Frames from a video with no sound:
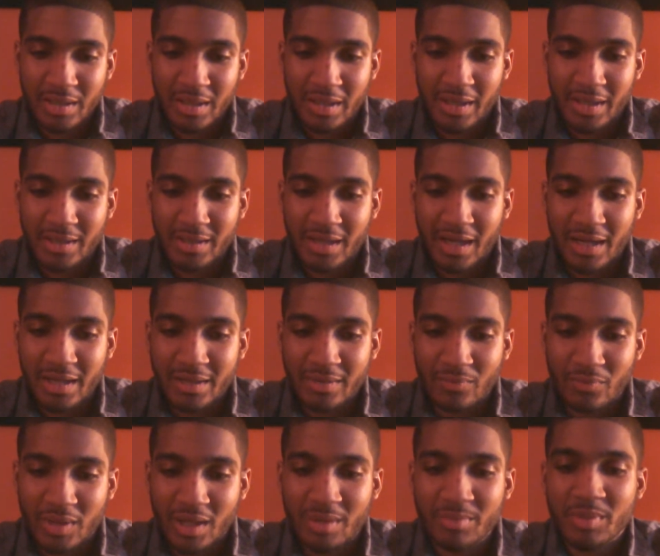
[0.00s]
and
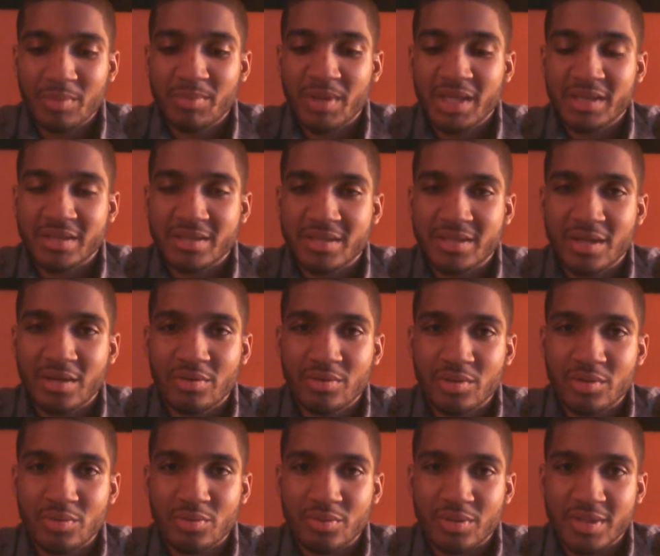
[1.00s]
what I'm about to tell
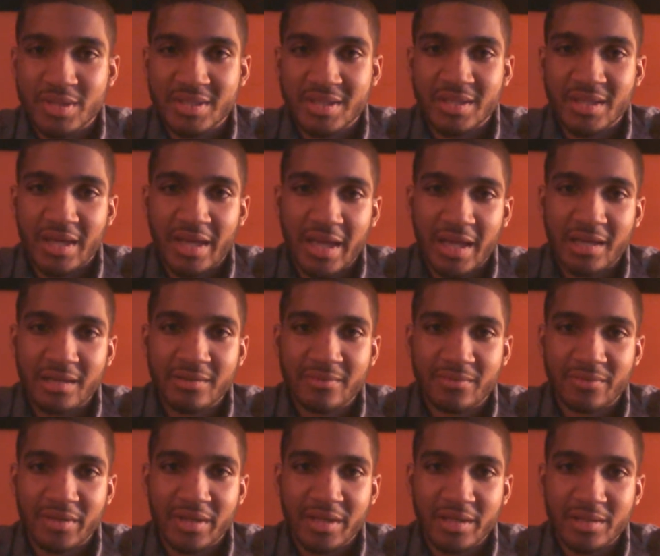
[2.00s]
you is going to
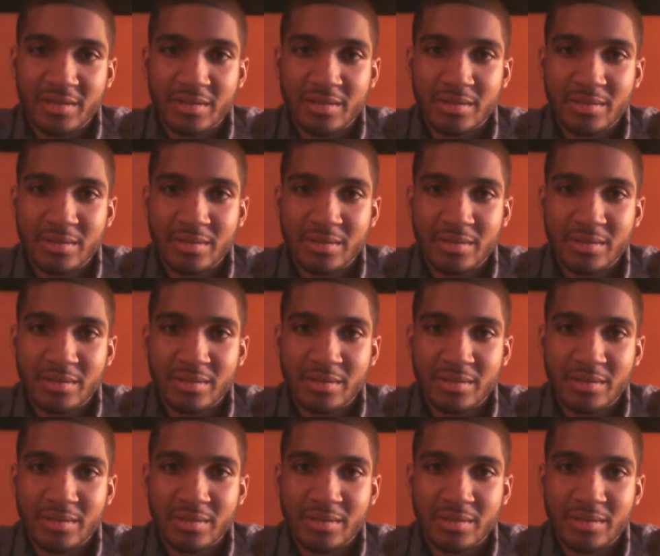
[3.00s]
elevate